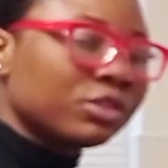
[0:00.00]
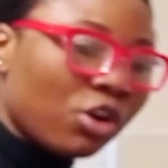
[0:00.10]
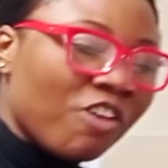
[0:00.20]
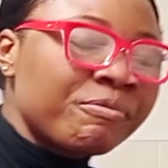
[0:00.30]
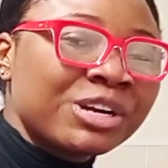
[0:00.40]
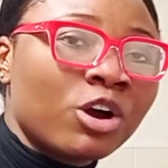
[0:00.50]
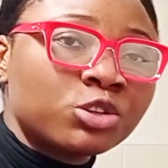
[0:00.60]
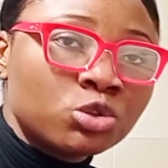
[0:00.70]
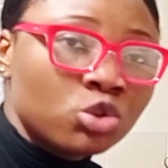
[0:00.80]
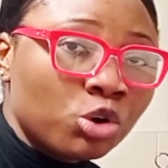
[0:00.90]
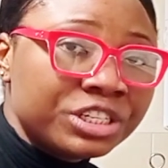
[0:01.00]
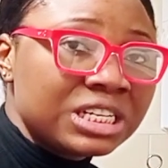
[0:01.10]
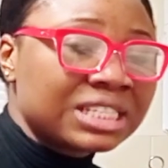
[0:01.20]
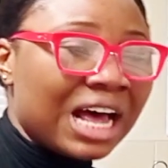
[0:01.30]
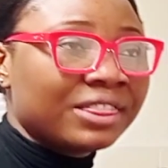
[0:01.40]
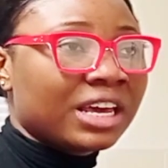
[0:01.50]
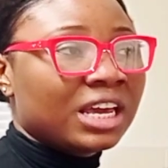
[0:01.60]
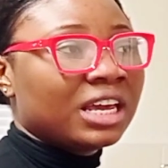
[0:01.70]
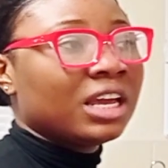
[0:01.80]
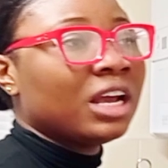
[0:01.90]
government got to know this, and
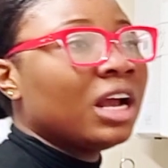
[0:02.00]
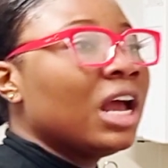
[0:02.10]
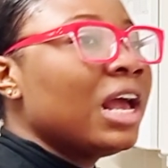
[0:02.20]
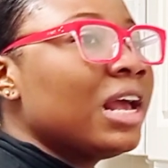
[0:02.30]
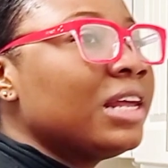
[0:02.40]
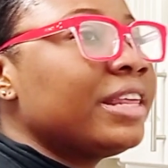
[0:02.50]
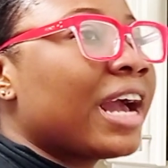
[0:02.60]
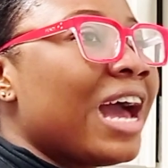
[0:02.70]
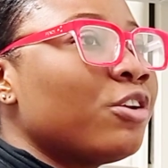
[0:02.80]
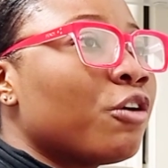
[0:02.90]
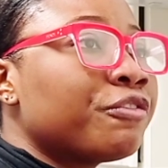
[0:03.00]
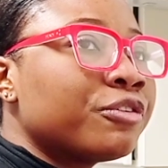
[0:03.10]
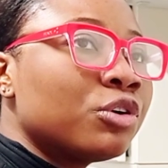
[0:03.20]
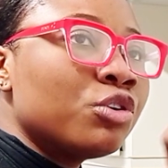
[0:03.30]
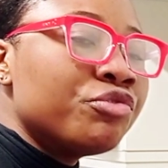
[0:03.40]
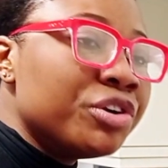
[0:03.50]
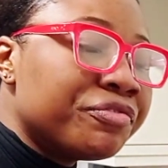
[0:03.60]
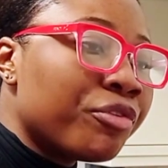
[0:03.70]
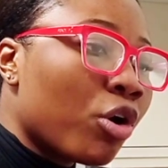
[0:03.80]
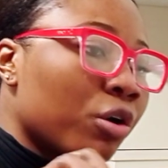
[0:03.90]
they kind of
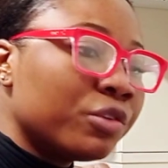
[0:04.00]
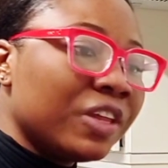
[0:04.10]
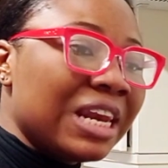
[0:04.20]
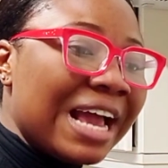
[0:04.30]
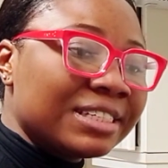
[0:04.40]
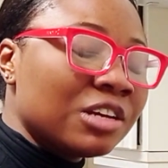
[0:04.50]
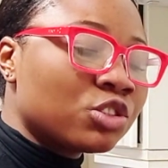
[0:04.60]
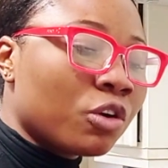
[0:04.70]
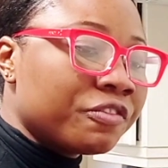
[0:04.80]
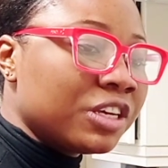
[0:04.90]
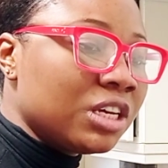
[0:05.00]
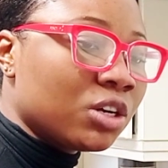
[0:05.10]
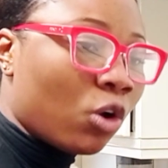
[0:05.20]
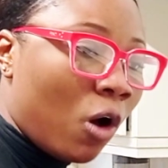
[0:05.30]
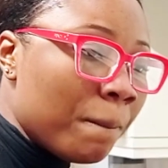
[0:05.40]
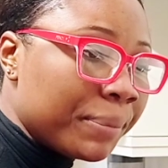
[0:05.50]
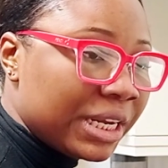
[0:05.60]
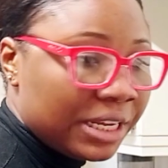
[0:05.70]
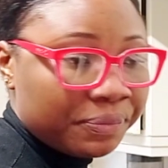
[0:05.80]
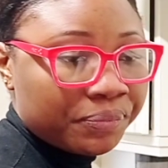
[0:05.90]
revoked the license of the
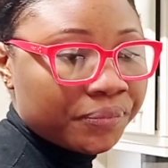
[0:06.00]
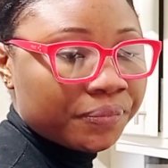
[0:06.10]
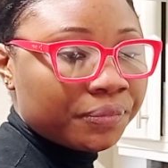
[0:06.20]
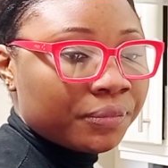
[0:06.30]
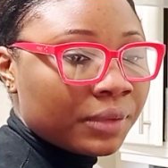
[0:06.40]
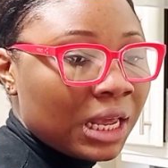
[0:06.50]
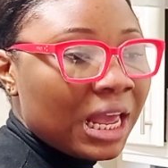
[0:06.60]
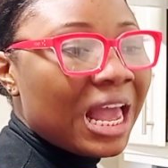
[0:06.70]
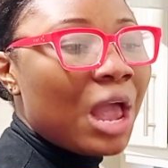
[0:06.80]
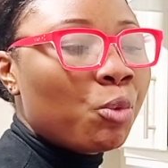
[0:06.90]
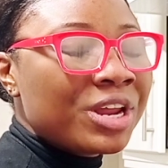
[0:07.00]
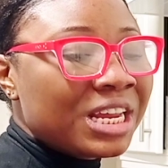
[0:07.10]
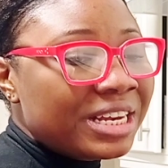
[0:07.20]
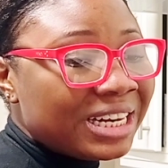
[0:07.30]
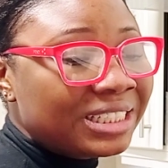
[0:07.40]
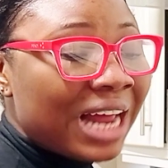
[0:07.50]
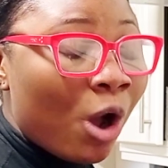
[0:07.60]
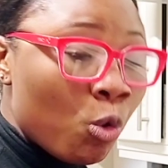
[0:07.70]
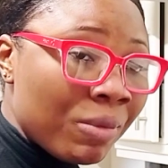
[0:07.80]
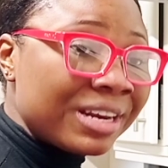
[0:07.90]
company. And when they did,
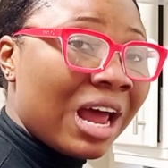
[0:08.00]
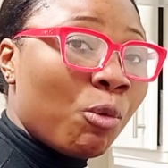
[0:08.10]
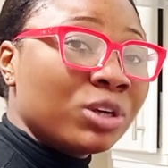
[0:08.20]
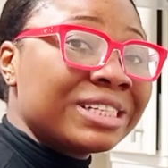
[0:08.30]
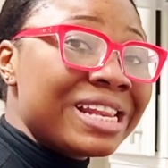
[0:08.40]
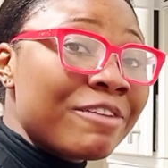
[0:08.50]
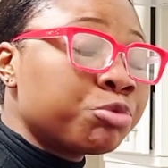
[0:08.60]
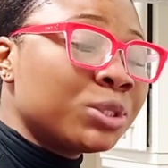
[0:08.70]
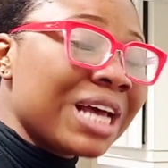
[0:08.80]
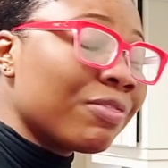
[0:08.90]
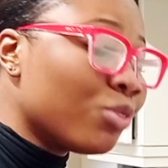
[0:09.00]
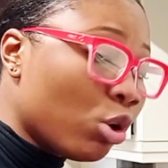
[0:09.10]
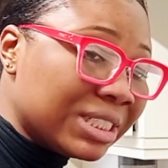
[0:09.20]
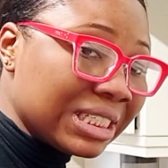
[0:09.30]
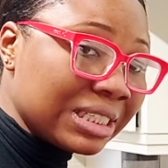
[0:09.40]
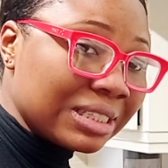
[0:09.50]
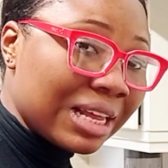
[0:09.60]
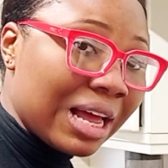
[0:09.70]
that woman now was left without nothing.